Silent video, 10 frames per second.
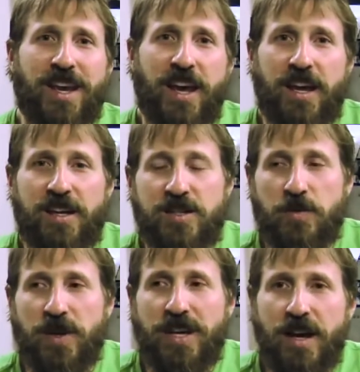the can
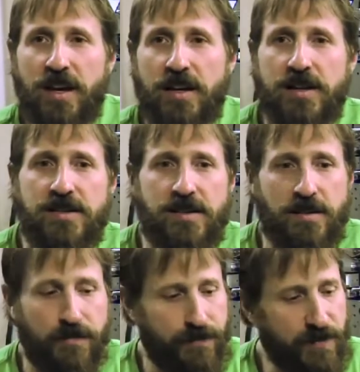is
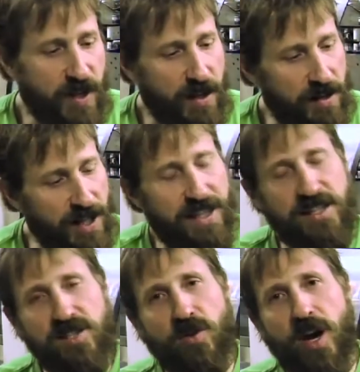because, like
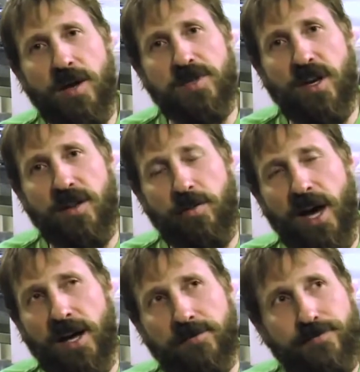it describes on the
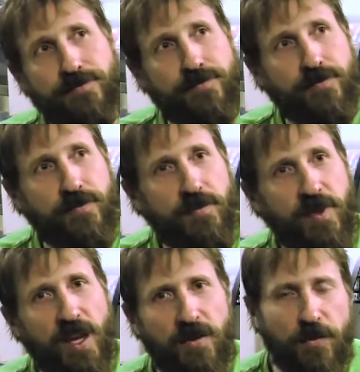back,
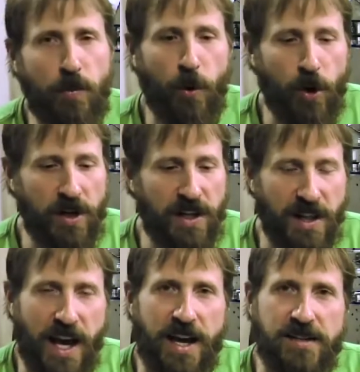if you pour it in a
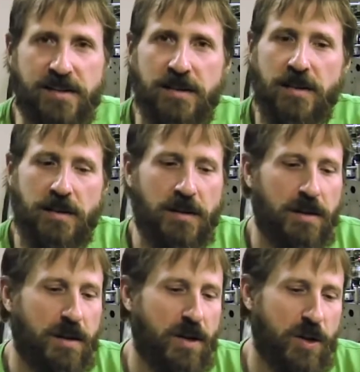glass,
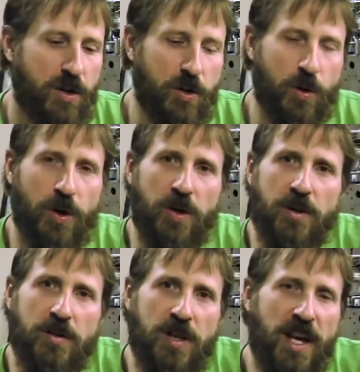you
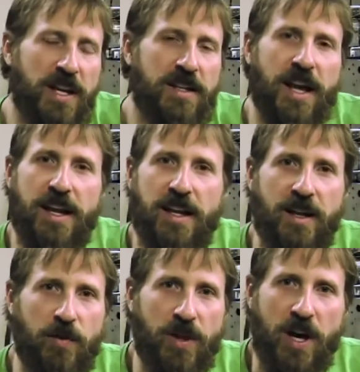are inundating
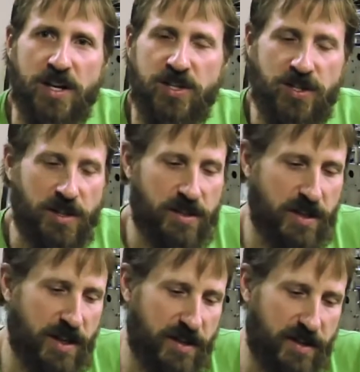it with oxygen,
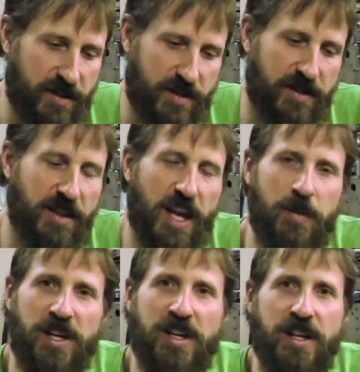just
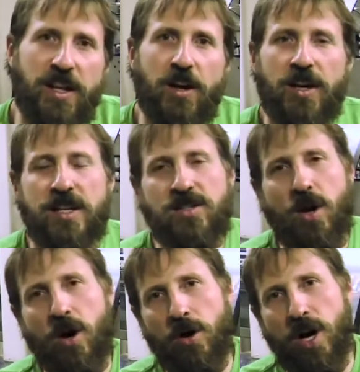slamming it in there. It gets
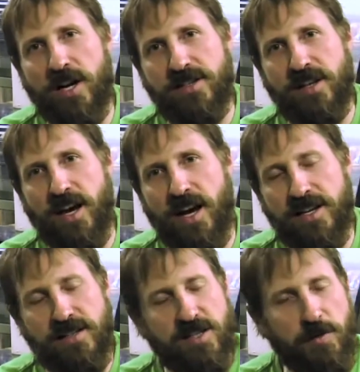all
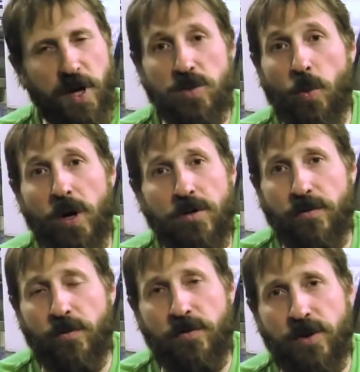oxidized and smells
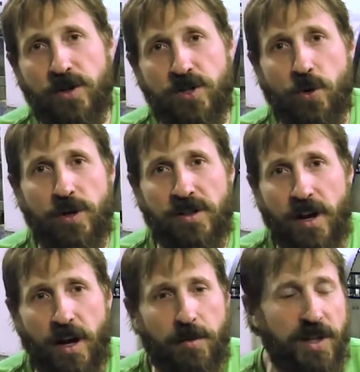wonderful for a short
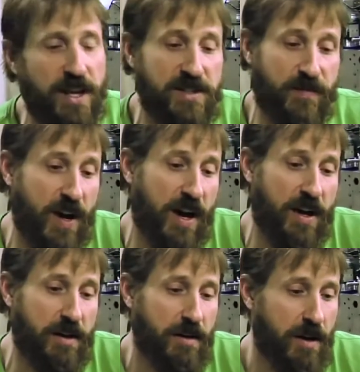time, and that's
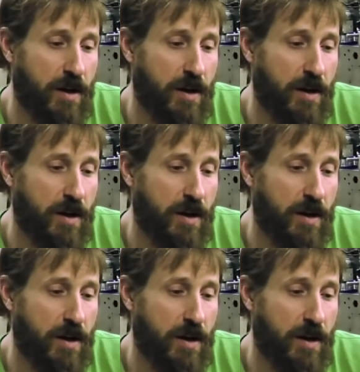fine.